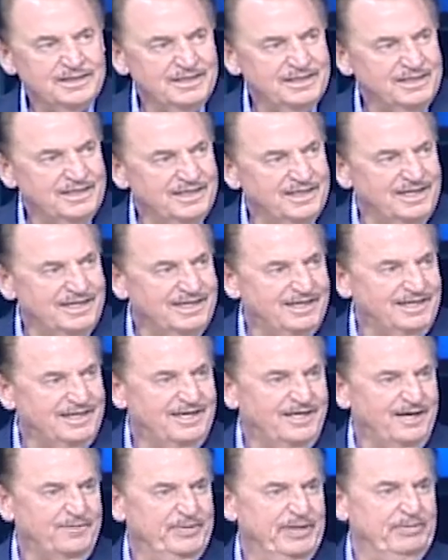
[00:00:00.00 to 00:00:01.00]
Ha ha
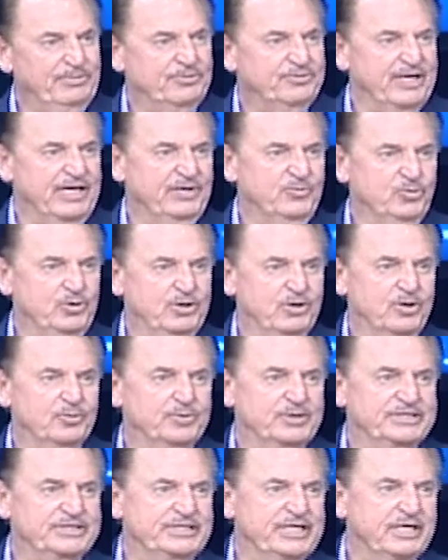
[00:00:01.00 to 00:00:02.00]
ha. People think we are
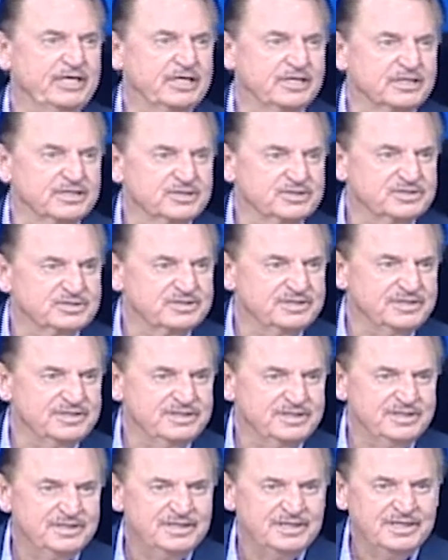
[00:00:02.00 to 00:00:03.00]
ridiculous,
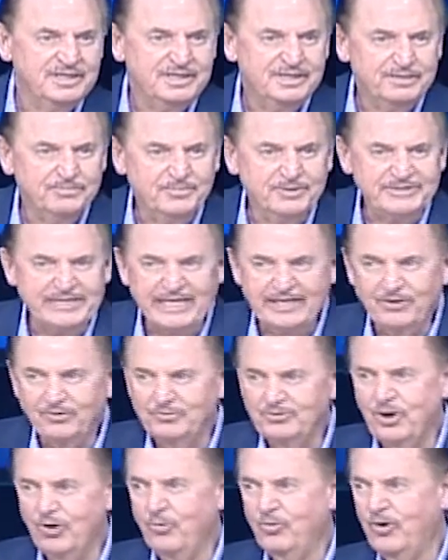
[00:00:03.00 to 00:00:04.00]
but they don't
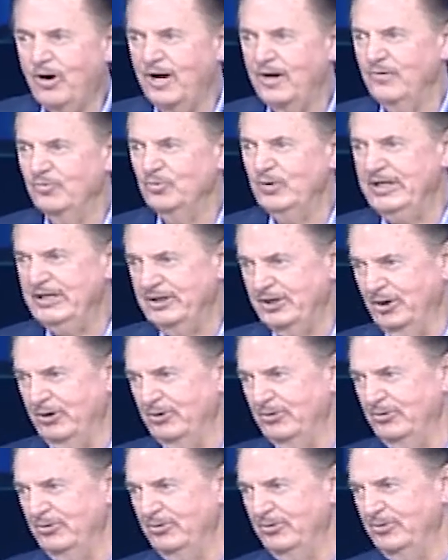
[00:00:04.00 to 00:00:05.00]
know what we know.
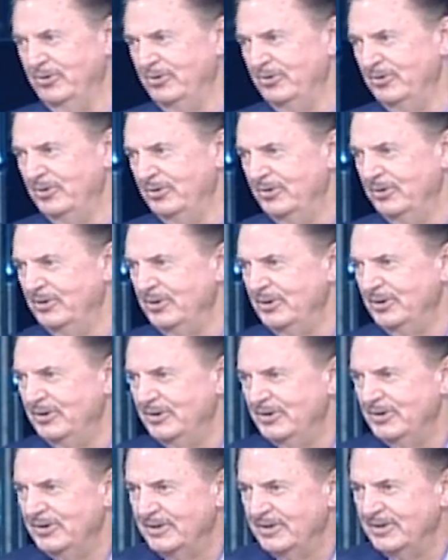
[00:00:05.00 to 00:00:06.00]

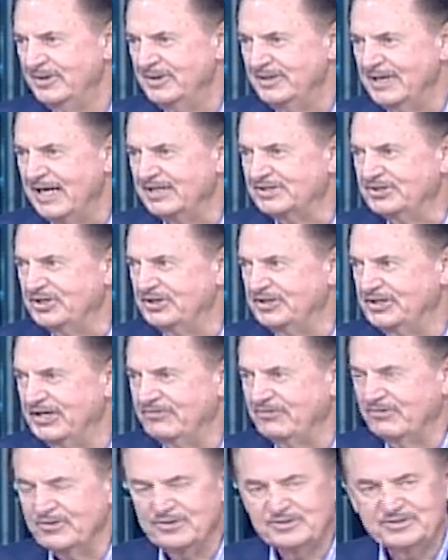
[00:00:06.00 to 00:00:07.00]
That's the
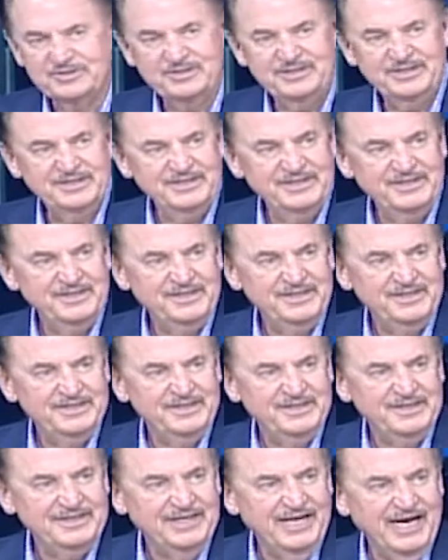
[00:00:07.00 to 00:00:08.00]
difference.
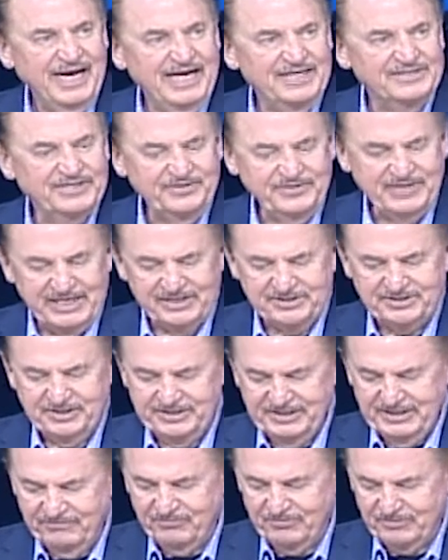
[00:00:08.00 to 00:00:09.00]
I said, That's the
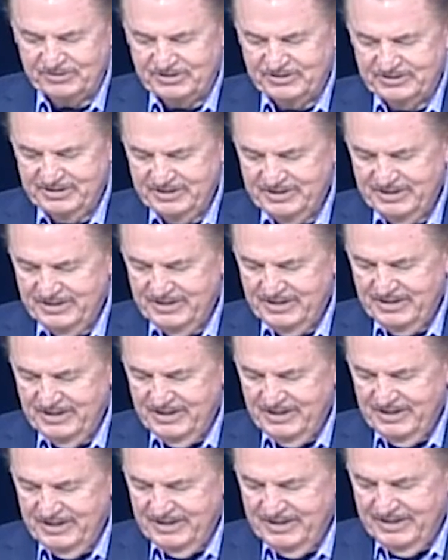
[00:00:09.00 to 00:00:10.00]
difference.
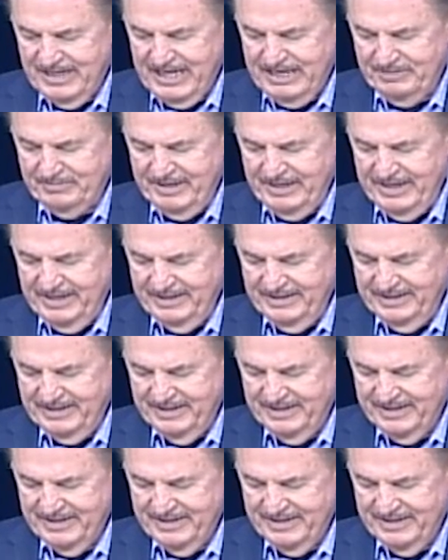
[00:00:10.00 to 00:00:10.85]
Amen.